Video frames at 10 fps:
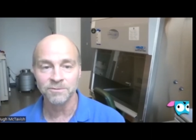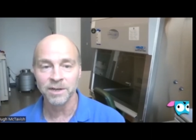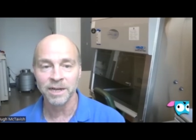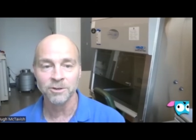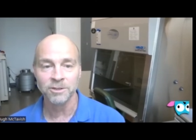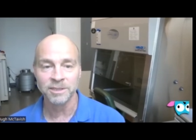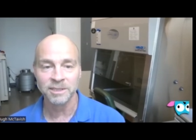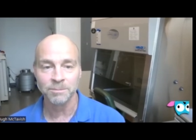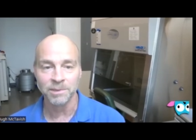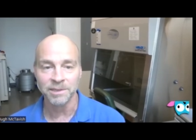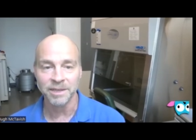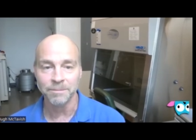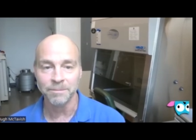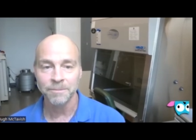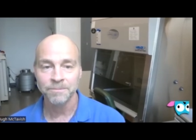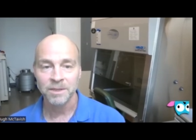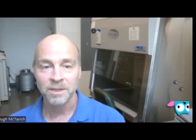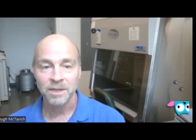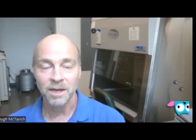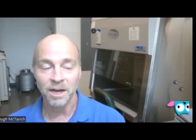fire or discipline them,
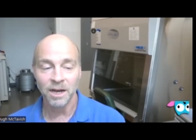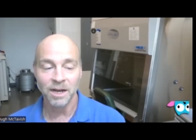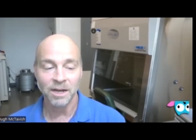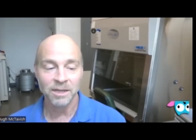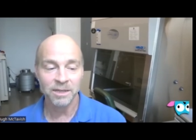uh,